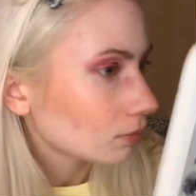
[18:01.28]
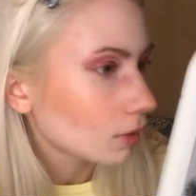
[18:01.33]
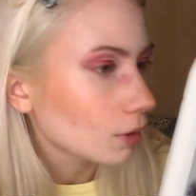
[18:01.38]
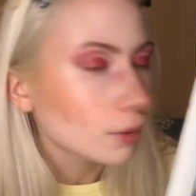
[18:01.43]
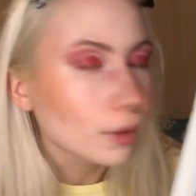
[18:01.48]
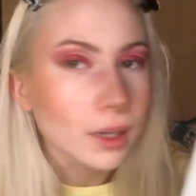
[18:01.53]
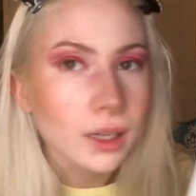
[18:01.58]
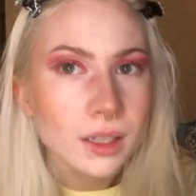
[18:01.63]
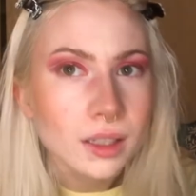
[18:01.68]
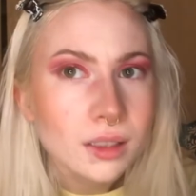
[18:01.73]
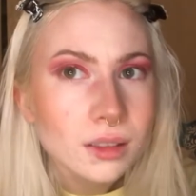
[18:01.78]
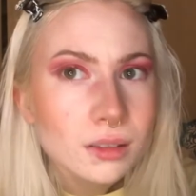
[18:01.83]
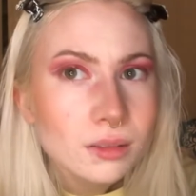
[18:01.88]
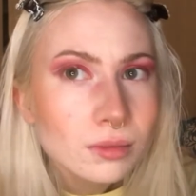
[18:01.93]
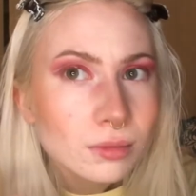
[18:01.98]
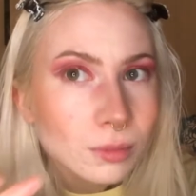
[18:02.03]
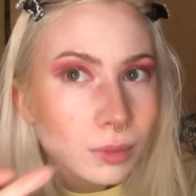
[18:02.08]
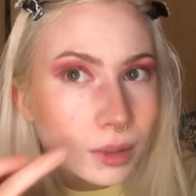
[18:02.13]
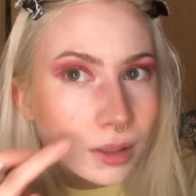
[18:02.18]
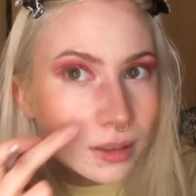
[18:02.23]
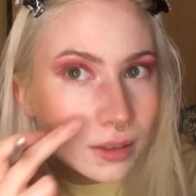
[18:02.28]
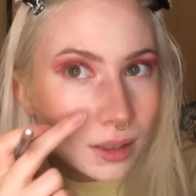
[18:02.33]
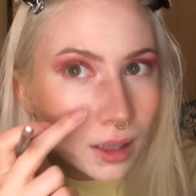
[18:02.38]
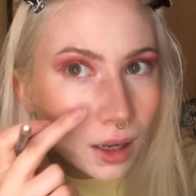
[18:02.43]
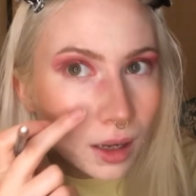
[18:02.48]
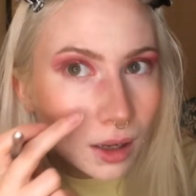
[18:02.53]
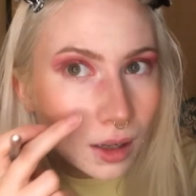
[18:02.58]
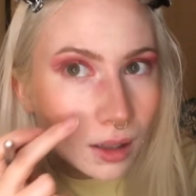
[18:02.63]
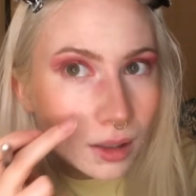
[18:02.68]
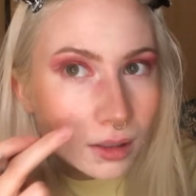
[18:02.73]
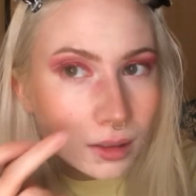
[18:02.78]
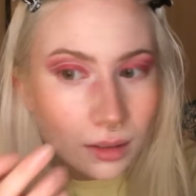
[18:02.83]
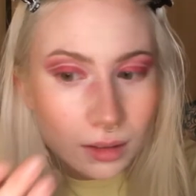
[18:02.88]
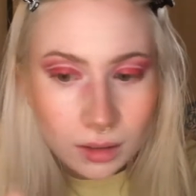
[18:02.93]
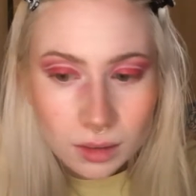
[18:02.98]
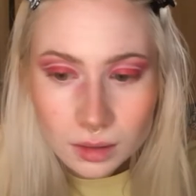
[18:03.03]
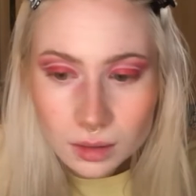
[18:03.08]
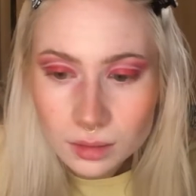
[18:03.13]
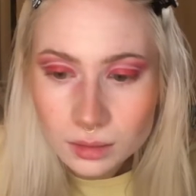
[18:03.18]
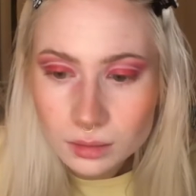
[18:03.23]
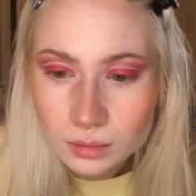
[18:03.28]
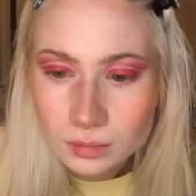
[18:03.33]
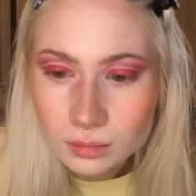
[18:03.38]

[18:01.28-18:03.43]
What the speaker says: okay, what is that?